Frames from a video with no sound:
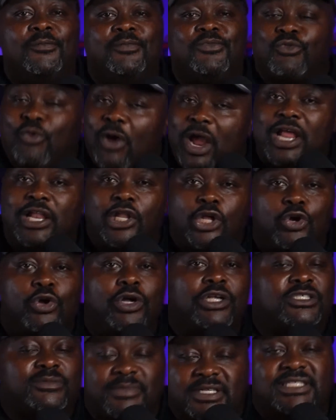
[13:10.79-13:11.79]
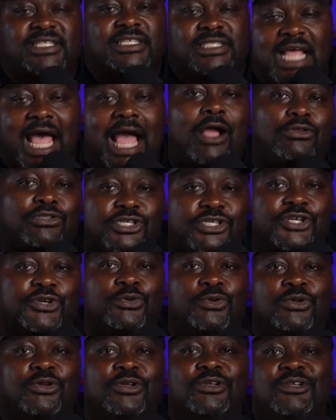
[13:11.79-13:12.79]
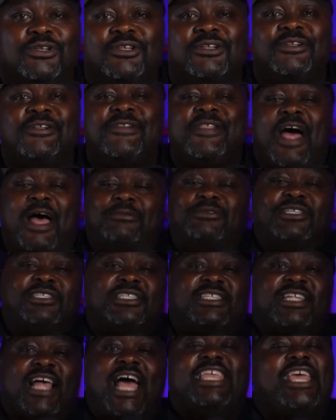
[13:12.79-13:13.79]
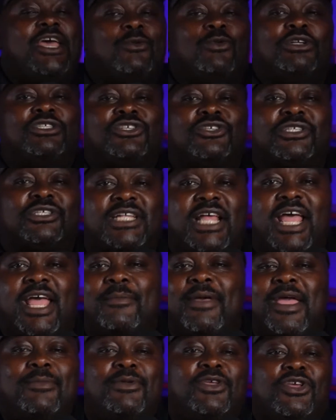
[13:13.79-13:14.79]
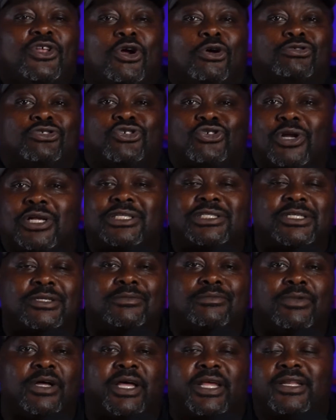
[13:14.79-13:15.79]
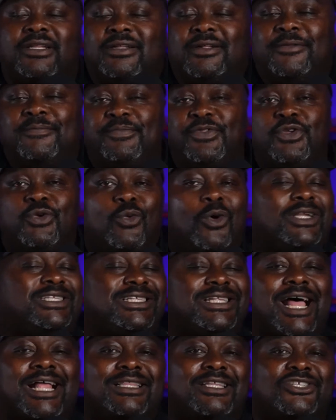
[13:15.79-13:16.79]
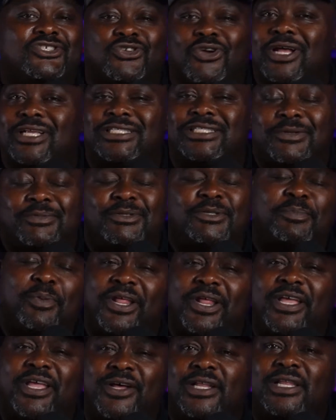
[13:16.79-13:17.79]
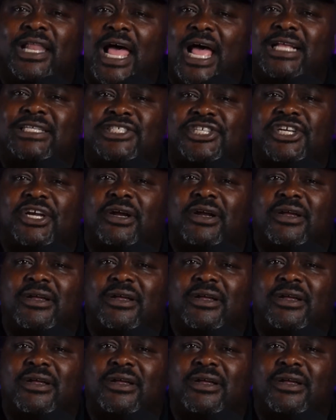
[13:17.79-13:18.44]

Ray Lewis missed a tackle too. I get what you're saying. Maybe you don't trust him, but what's not to trust? He was pretty good last year.